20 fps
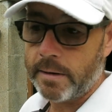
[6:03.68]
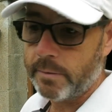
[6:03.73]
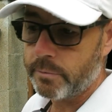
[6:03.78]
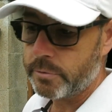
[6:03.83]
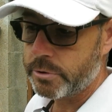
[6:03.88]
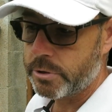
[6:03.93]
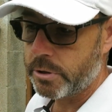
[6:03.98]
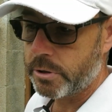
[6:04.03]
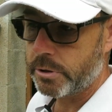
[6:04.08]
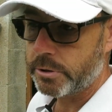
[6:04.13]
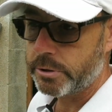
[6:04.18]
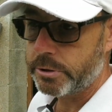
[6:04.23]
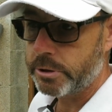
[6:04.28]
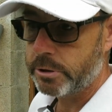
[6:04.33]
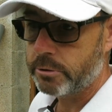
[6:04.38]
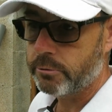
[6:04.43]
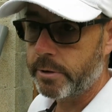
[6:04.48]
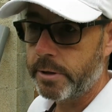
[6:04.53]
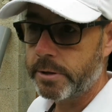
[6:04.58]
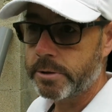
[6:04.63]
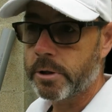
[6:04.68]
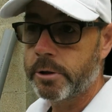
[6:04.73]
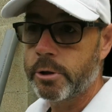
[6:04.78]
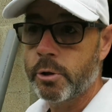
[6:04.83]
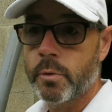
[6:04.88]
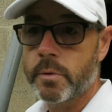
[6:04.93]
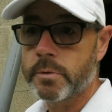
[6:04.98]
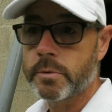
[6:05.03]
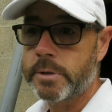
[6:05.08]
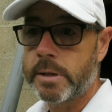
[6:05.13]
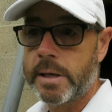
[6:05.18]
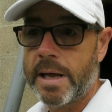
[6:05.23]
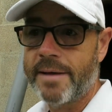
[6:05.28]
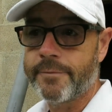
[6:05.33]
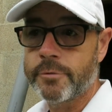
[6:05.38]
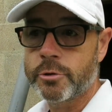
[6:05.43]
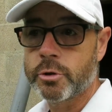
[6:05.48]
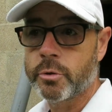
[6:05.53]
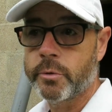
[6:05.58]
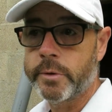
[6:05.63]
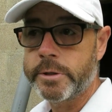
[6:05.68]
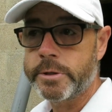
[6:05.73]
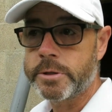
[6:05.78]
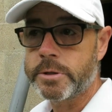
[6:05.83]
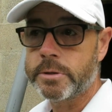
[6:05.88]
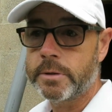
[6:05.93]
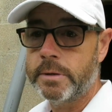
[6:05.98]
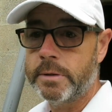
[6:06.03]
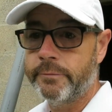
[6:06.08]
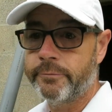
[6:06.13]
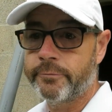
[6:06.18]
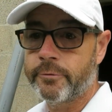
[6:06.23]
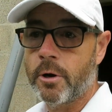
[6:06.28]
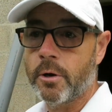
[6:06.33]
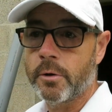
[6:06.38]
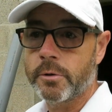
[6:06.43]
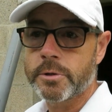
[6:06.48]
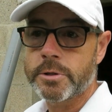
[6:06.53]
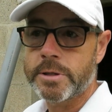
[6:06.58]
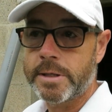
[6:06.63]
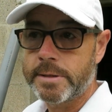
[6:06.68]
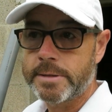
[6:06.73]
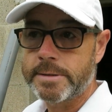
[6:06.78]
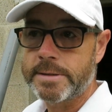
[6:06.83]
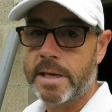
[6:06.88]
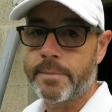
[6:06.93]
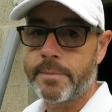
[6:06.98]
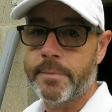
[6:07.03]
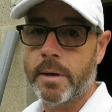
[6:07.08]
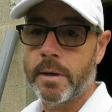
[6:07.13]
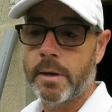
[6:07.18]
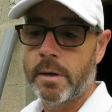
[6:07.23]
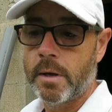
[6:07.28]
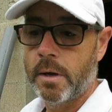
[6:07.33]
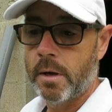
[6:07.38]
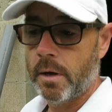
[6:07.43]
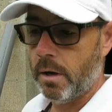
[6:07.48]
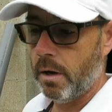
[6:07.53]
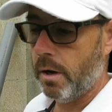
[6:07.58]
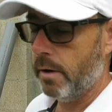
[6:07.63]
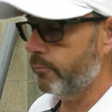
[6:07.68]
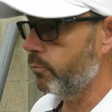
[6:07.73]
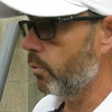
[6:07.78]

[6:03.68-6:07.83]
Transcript: it was 30 degrees, I knew I was going to have a choice in France in summer of